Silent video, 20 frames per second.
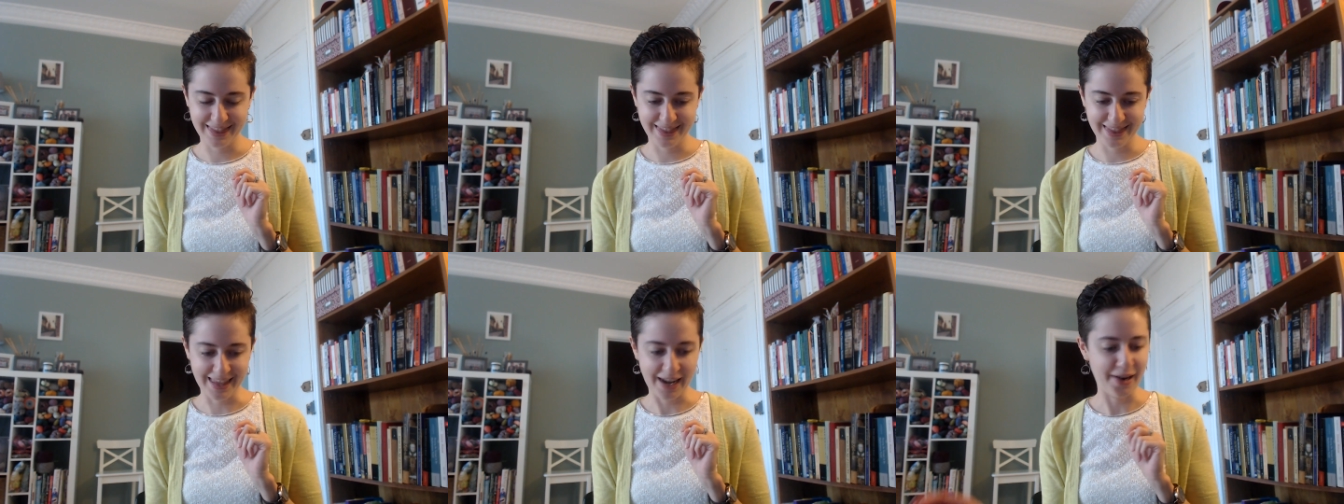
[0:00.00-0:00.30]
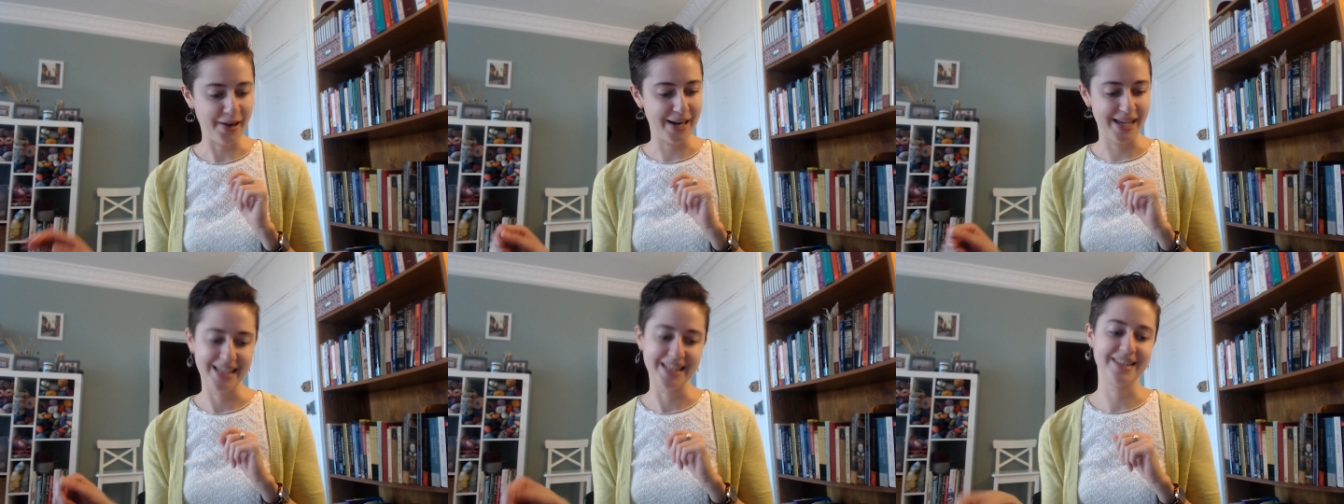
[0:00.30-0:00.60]
There
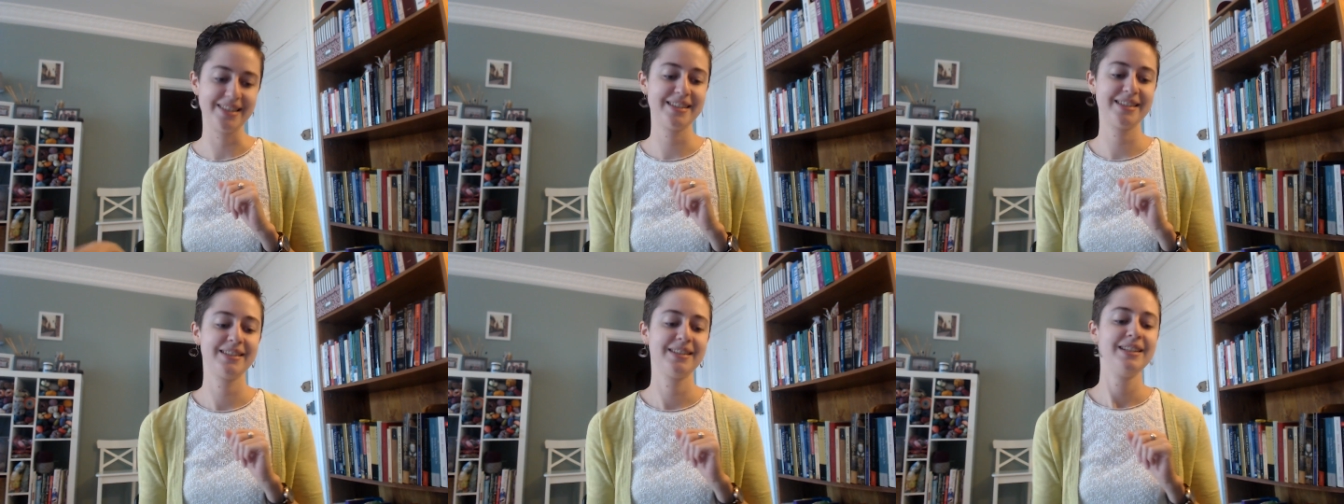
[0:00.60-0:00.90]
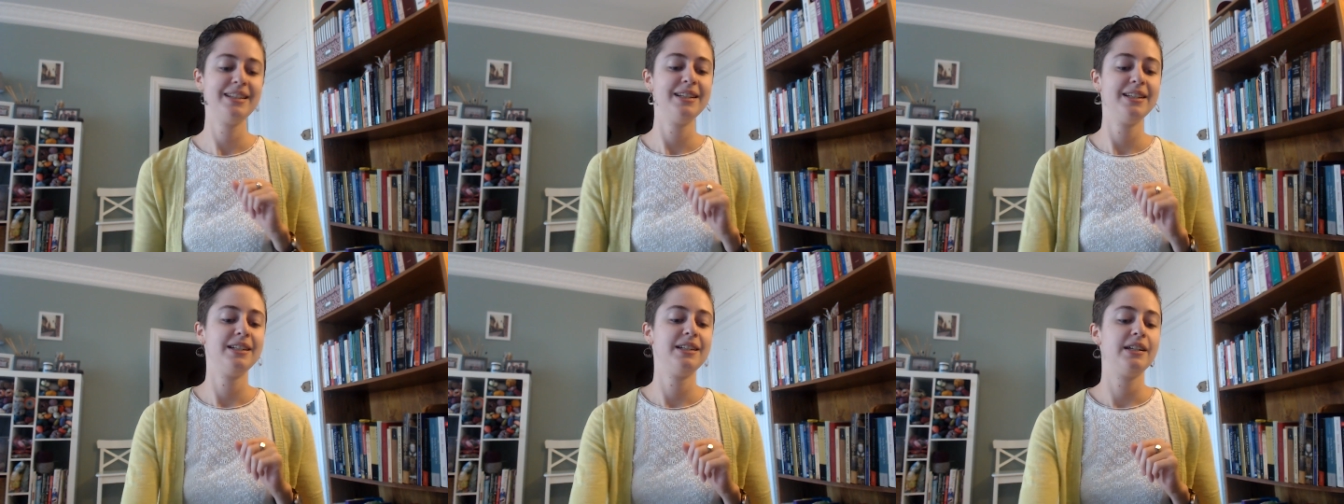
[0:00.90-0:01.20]
it is.
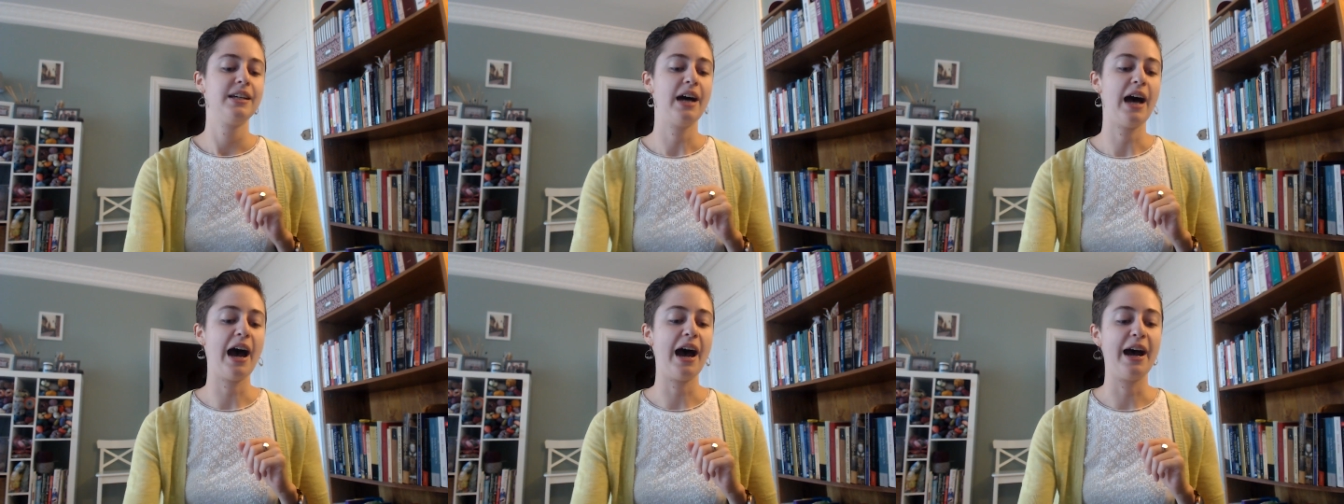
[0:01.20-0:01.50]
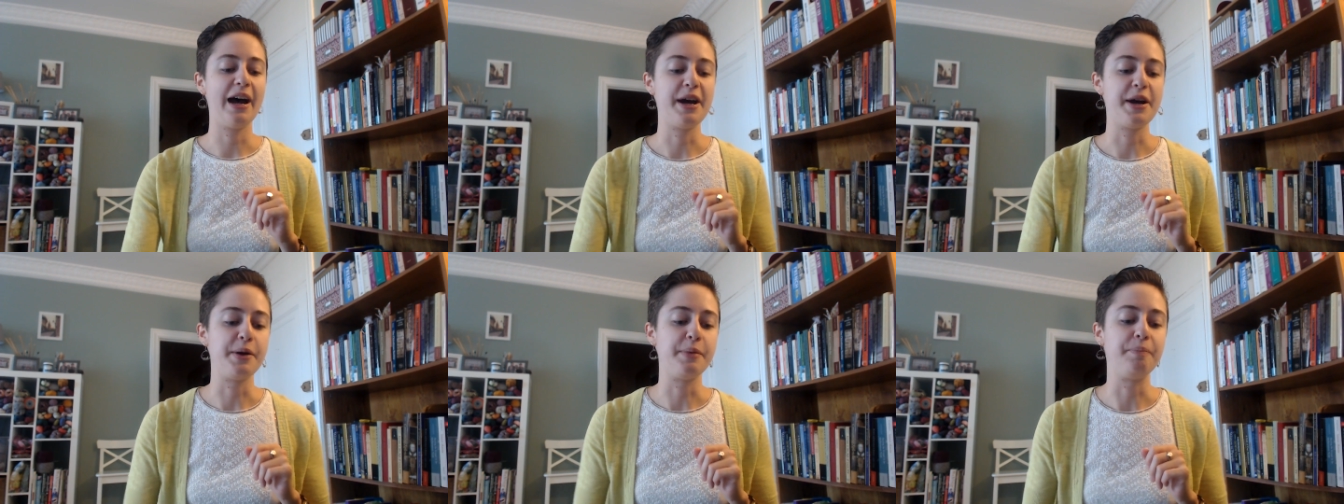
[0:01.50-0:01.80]

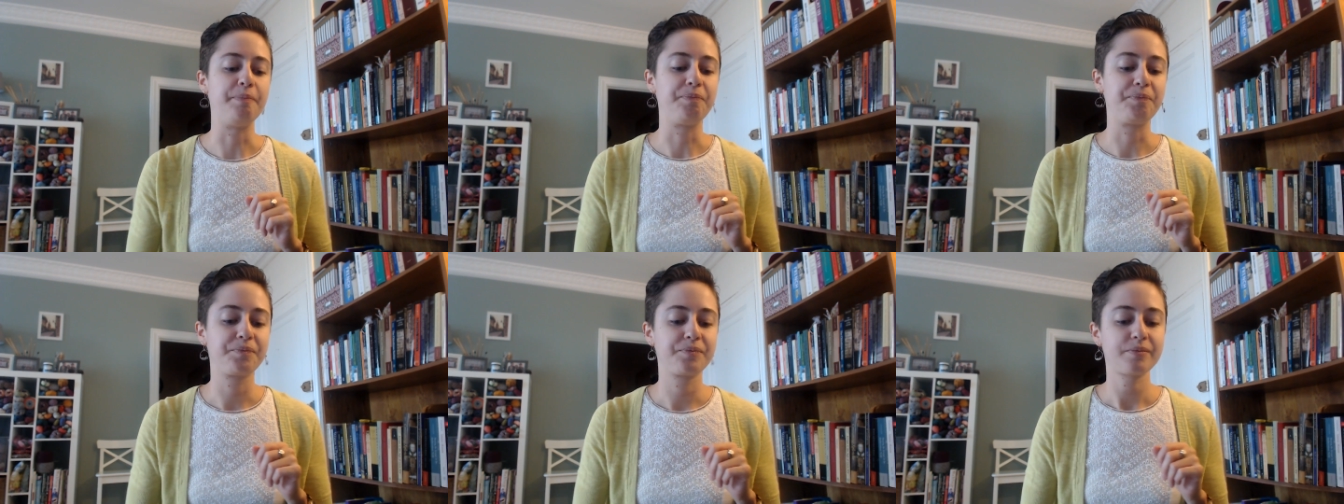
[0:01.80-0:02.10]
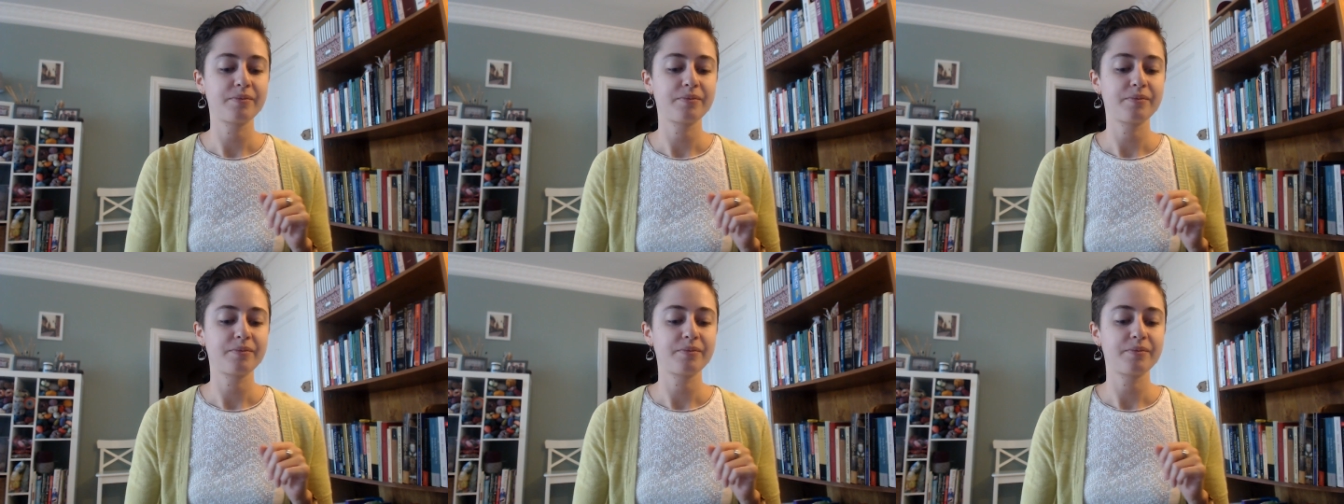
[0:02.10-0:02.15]
Um,